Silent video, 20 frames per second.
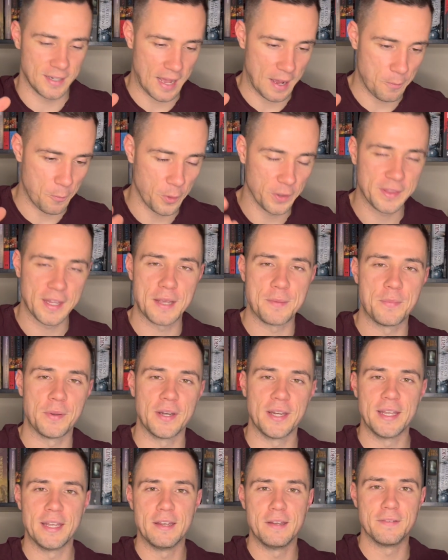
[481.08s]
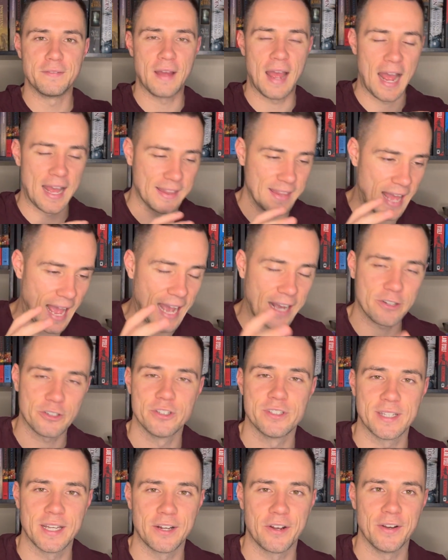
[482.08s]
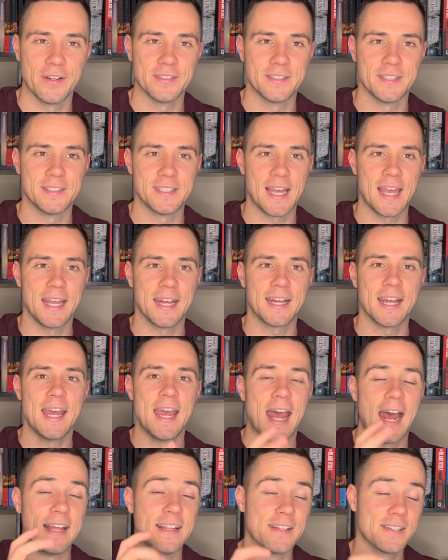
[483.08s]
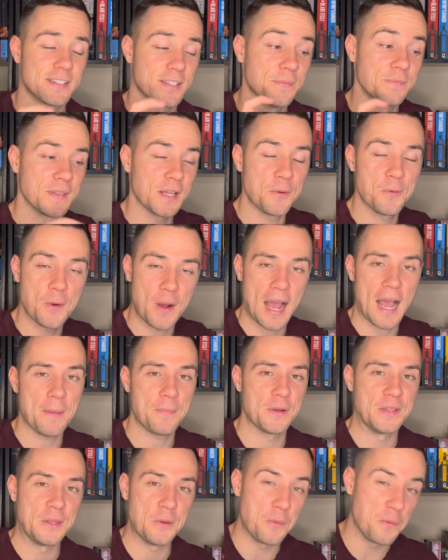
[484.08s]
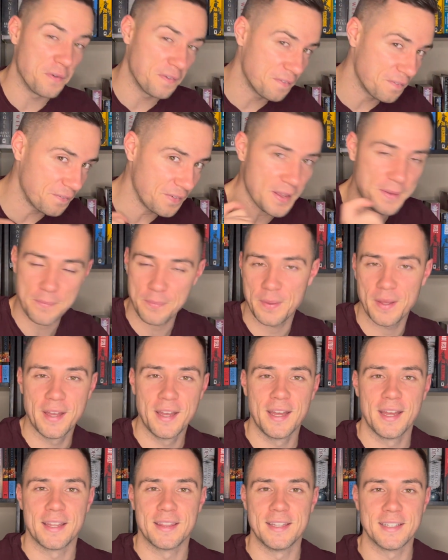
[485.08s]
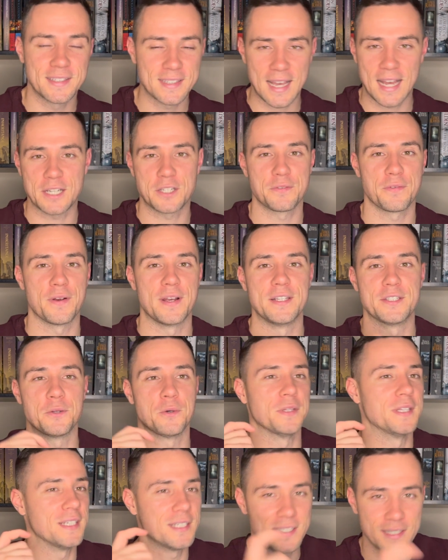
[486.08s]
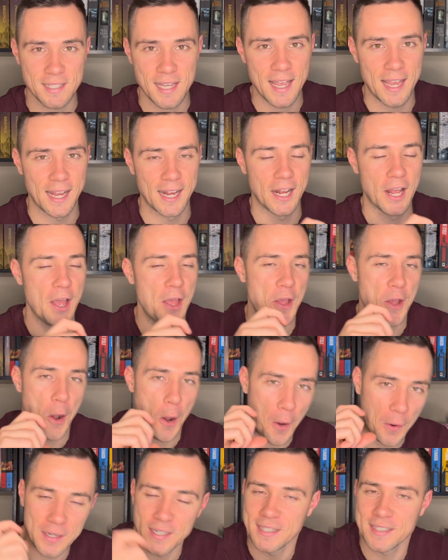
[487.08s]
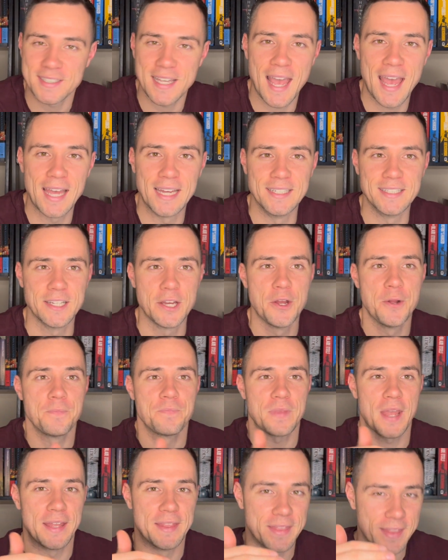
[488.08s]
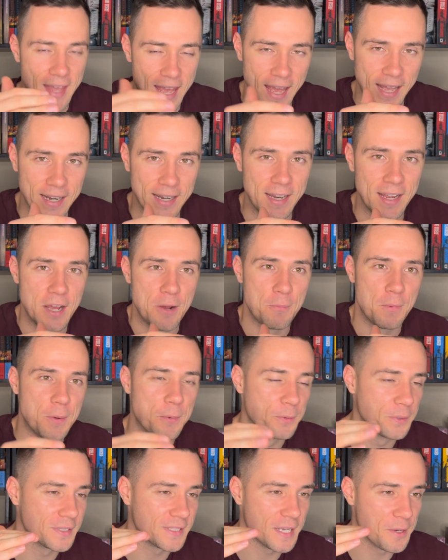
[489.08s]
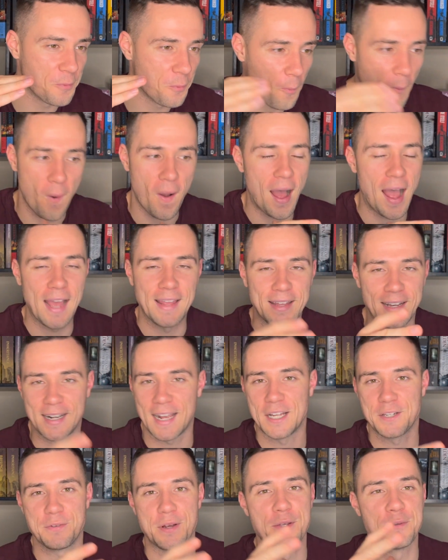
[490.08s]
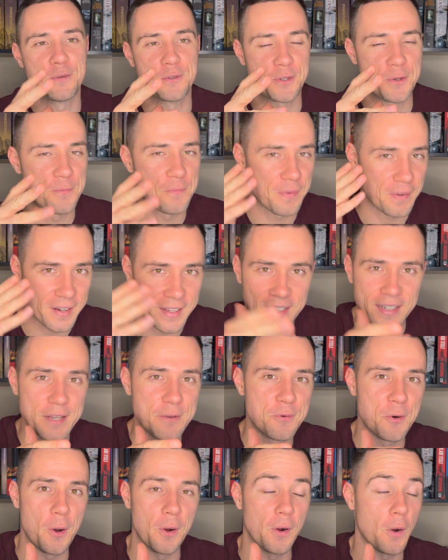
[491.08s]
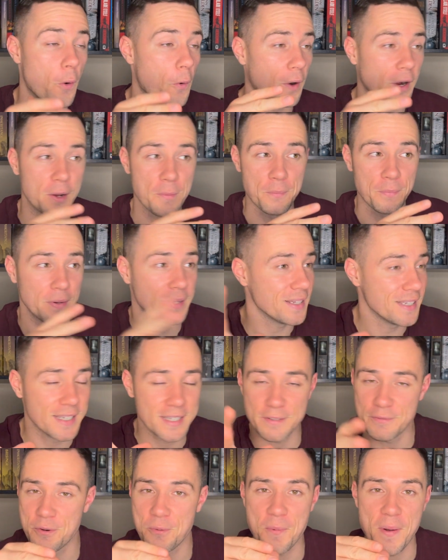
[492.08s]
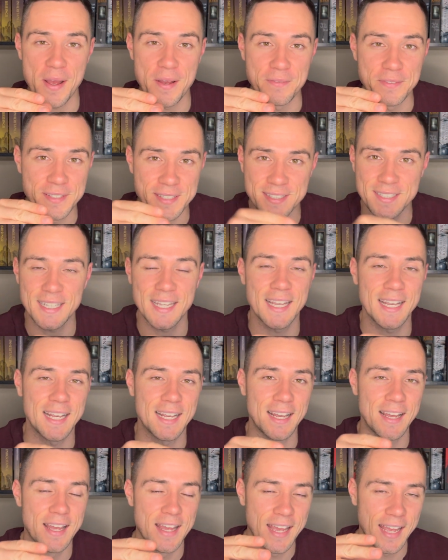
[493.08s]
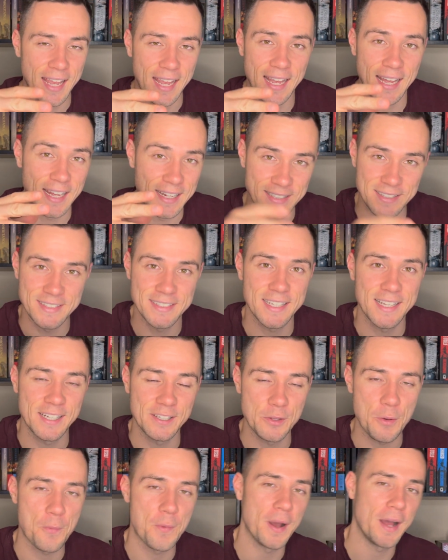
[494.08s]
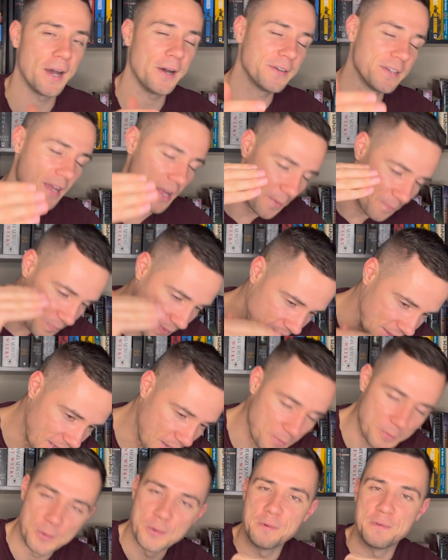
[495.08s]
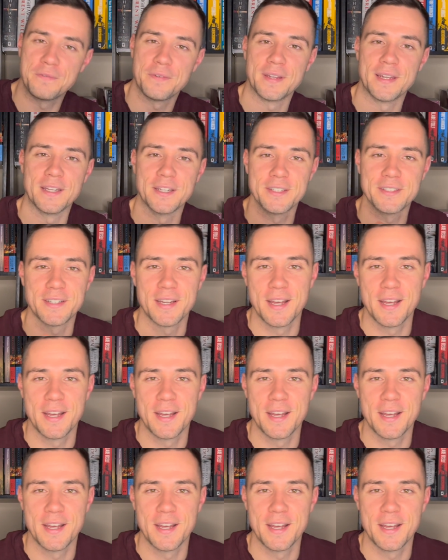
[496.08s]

and what they believe and the actions they're going to take. And then something will happen that will flip this catchphrase or this saying on its head. And then we will see why that catchphrase was completely wrong or a completely different way of seeing it and seeing the world. And then we will finish